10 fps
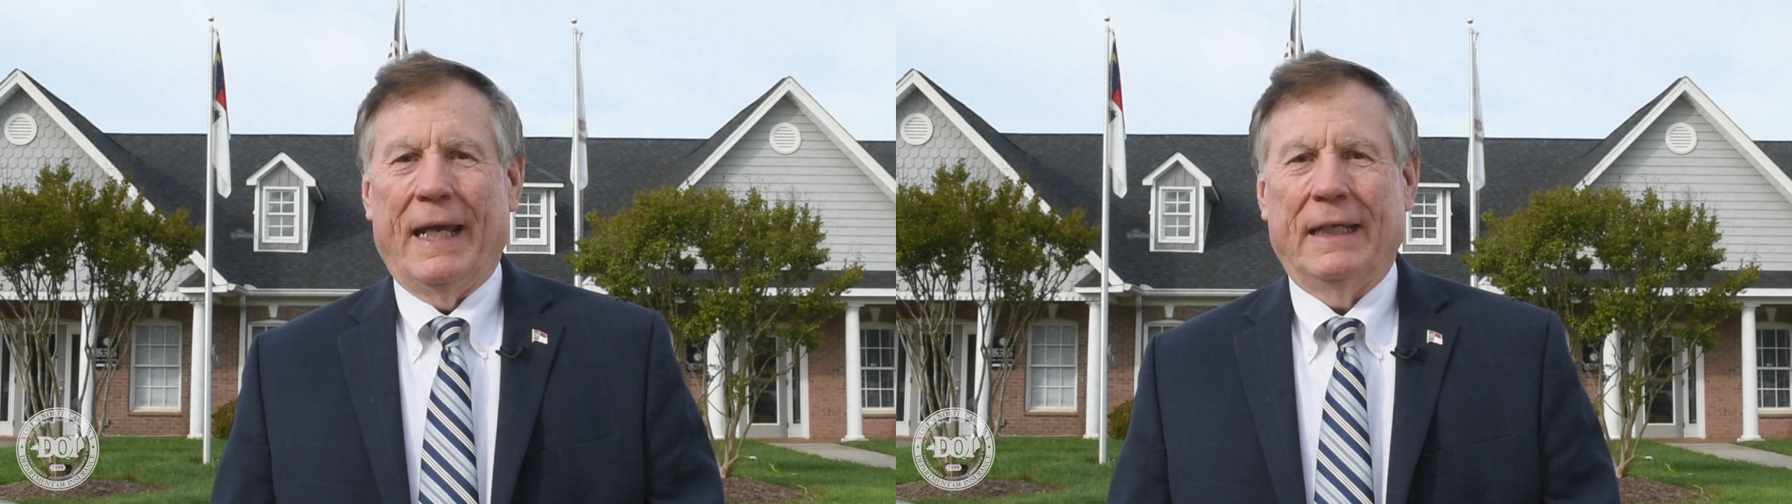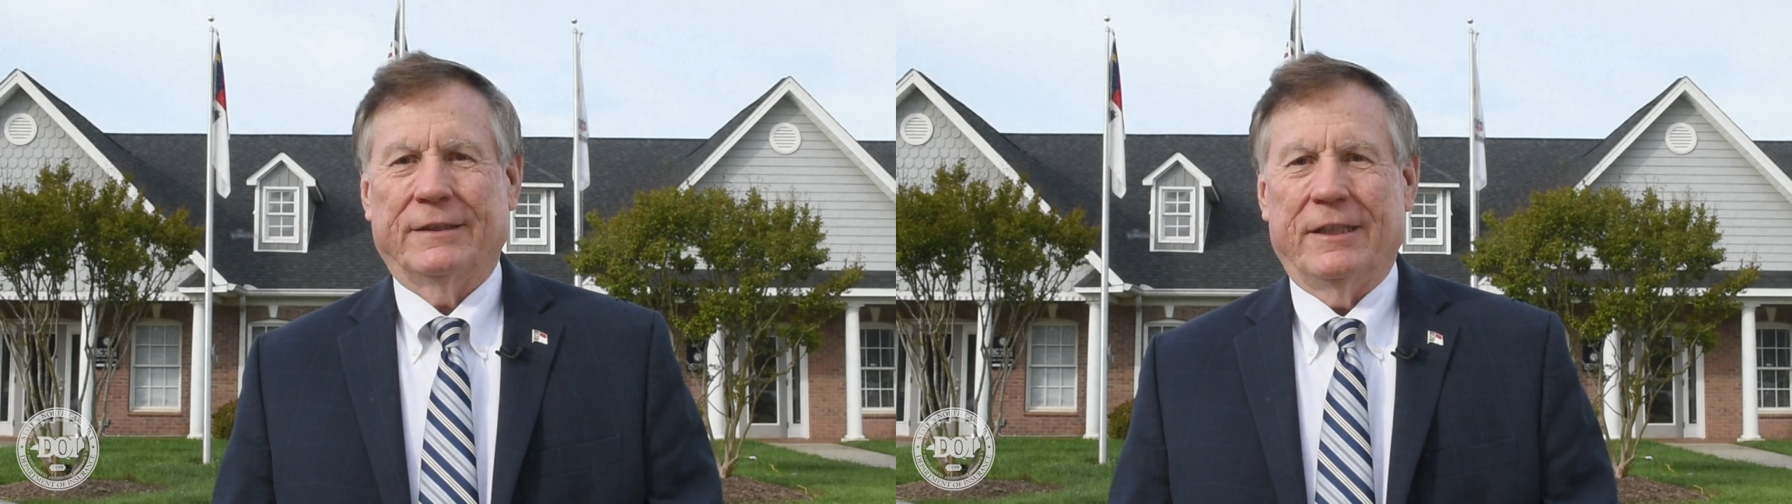
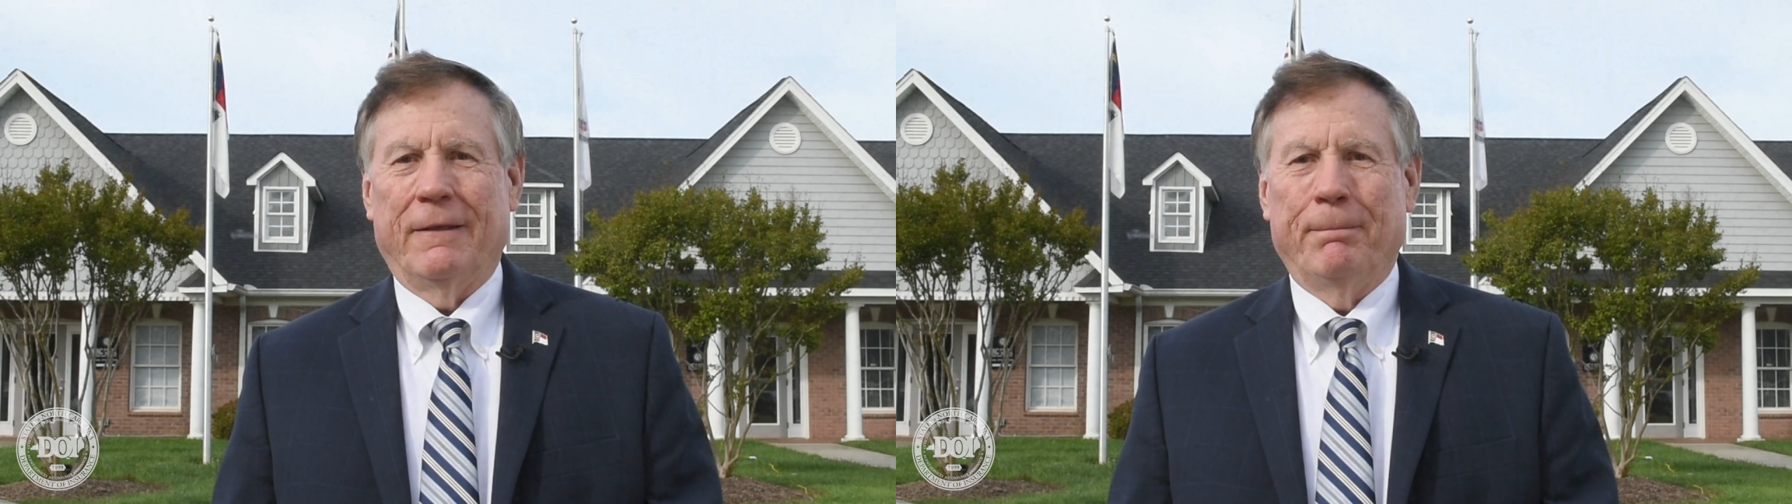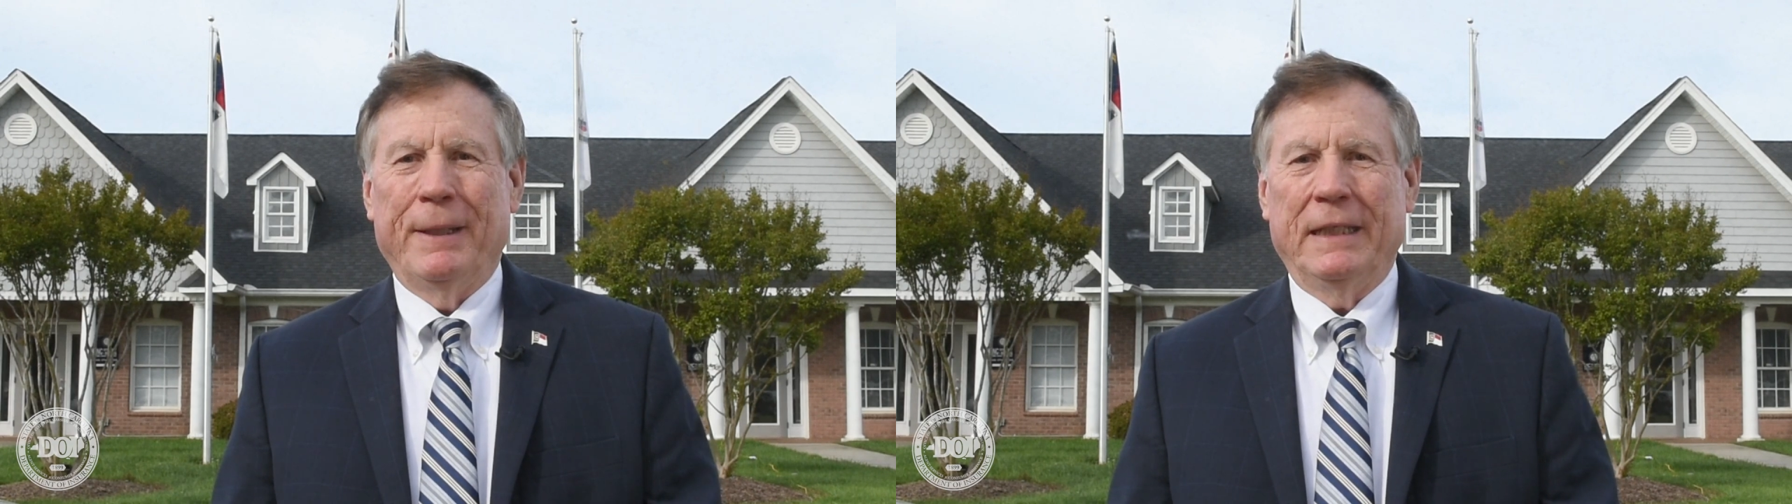
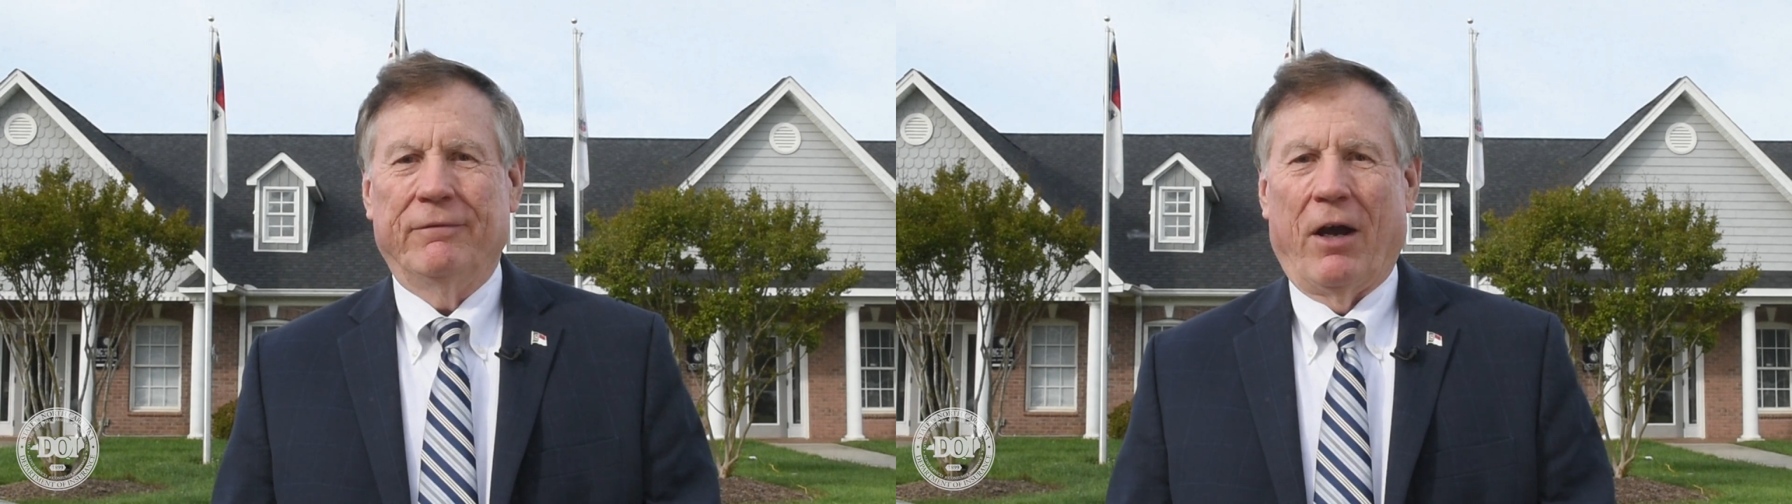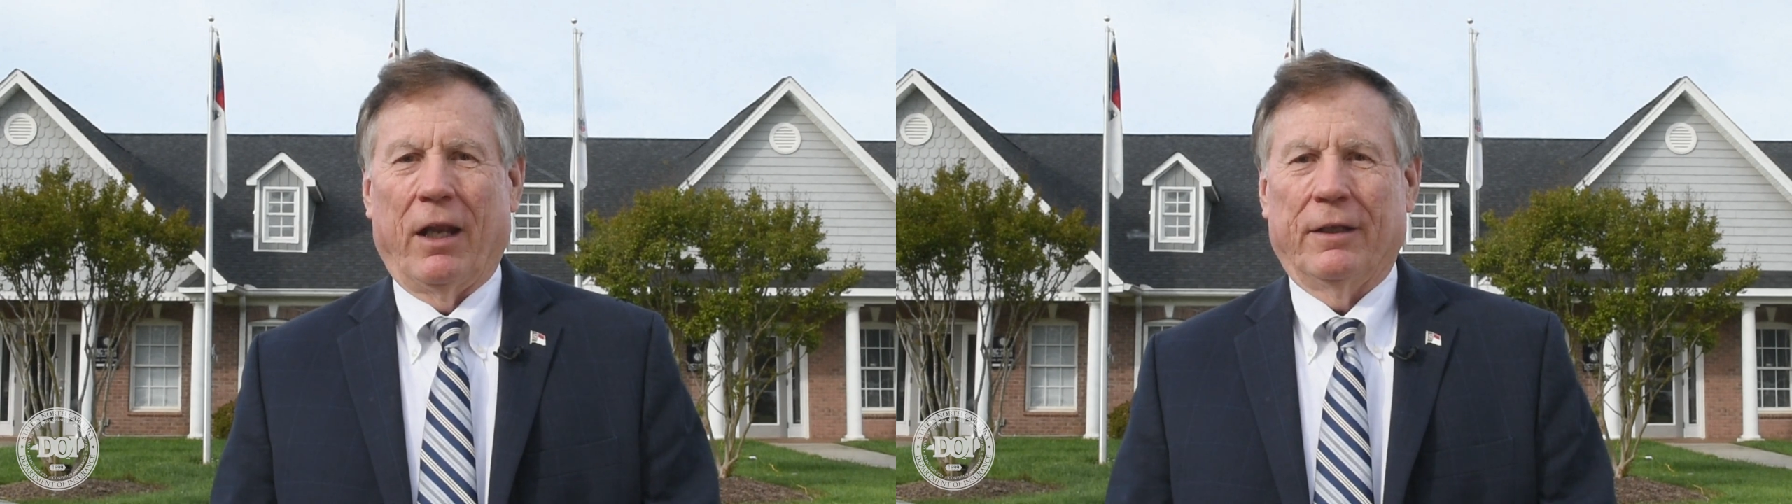SMP
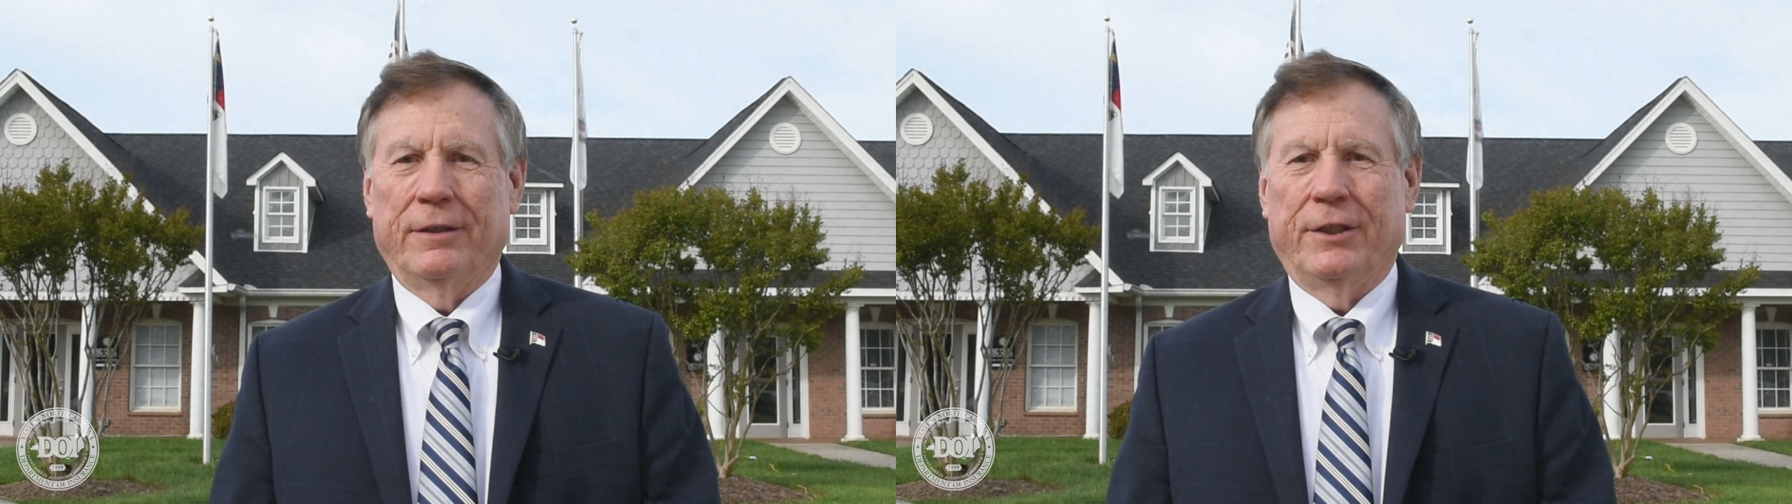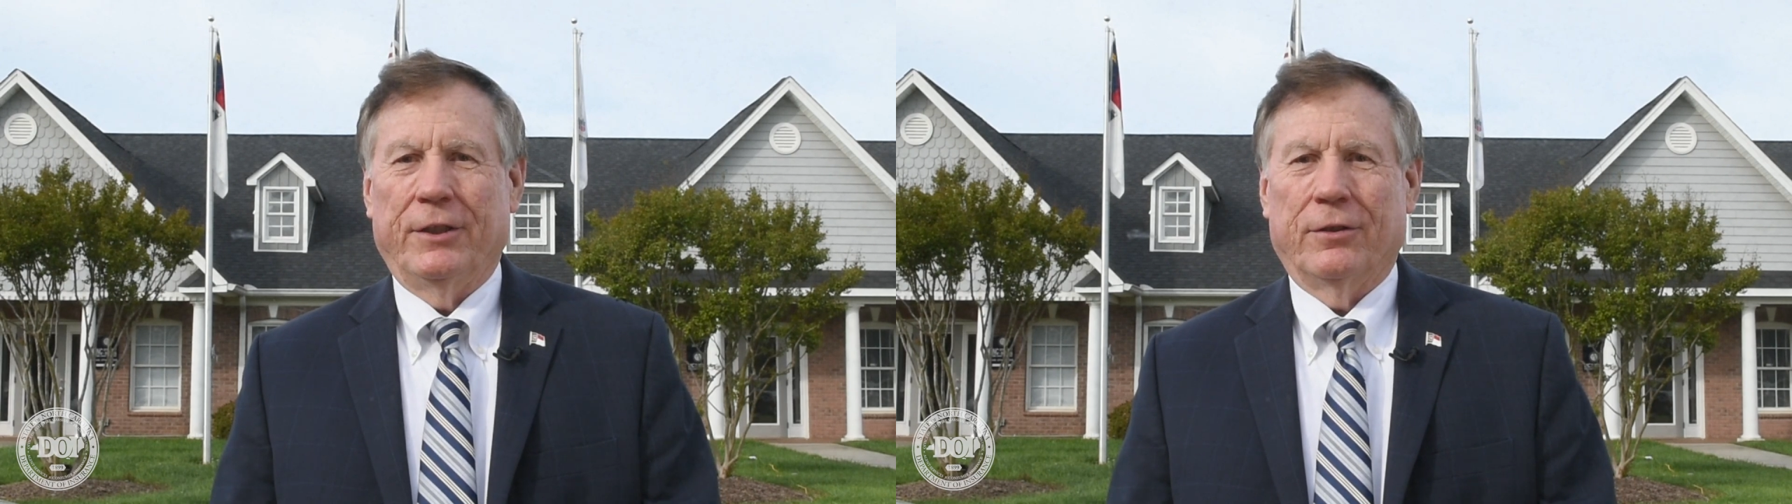
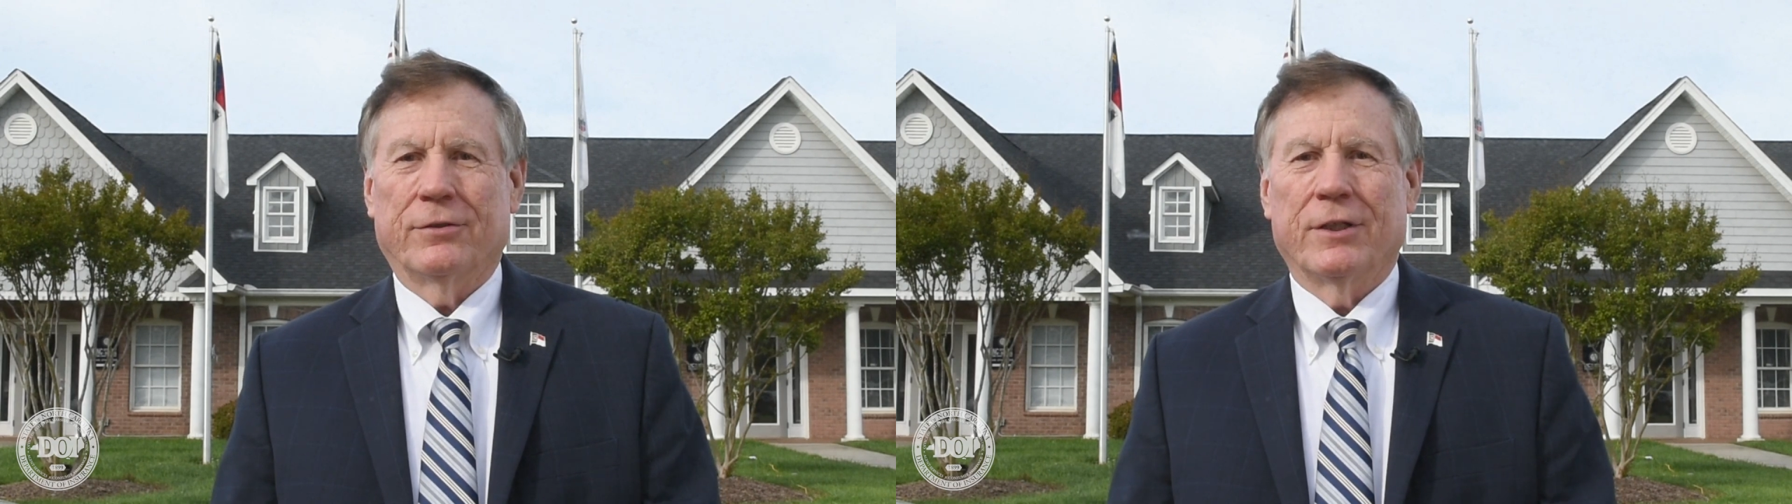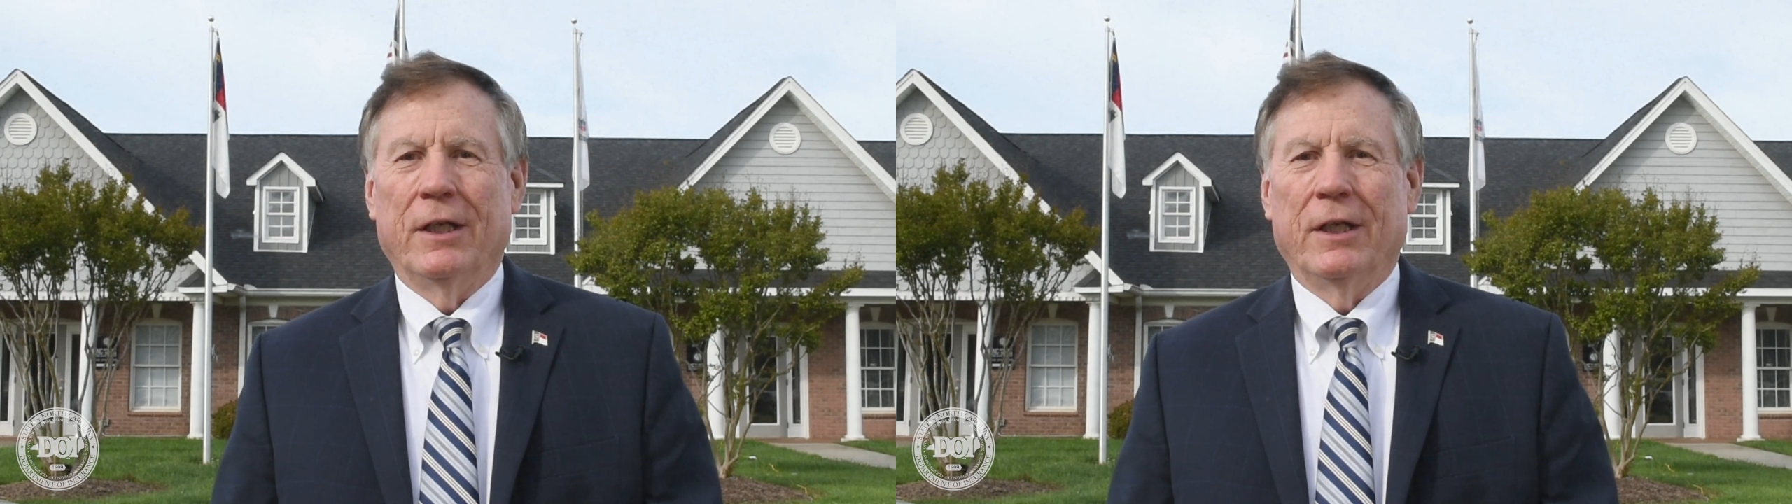volunteers.